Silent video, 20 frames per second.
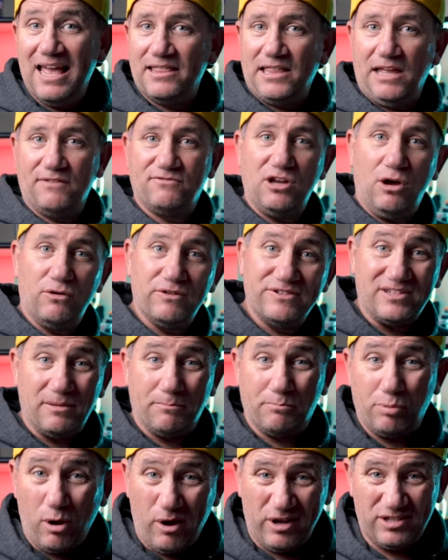they've told us the
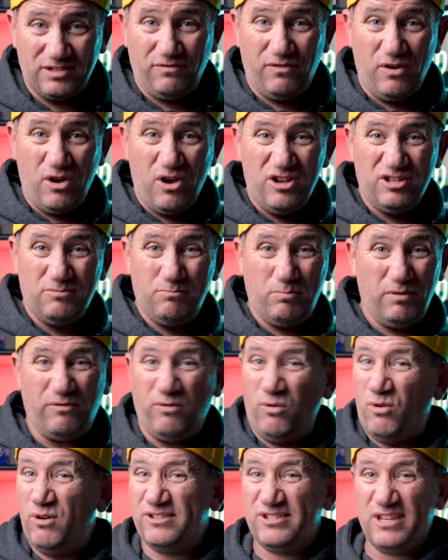price first
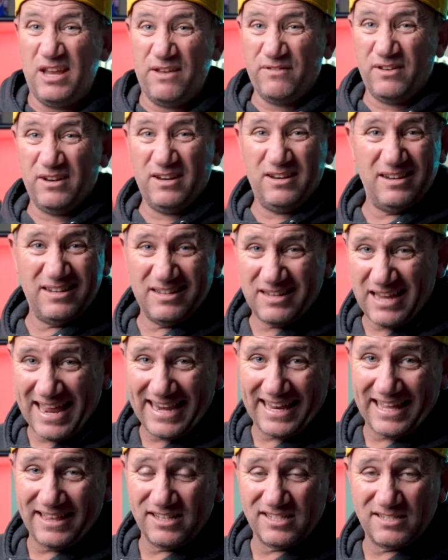before it's even
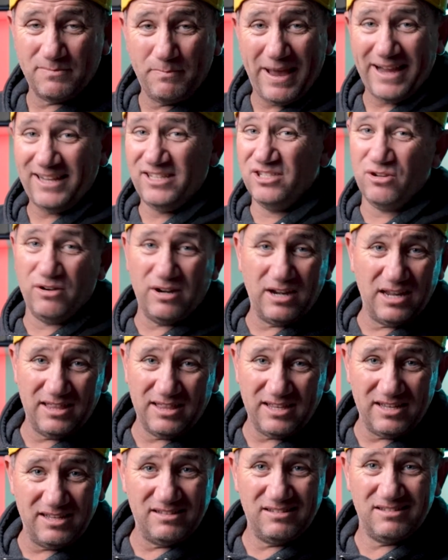any of the specs or any
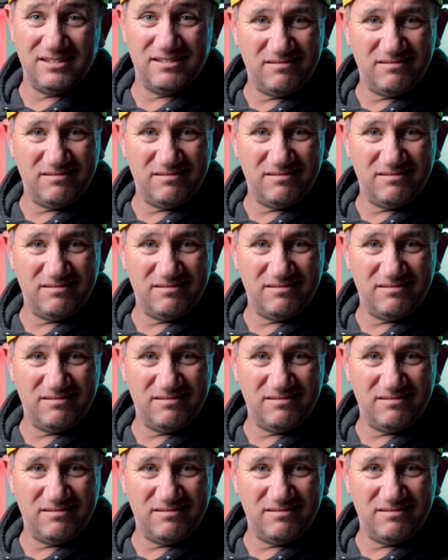of the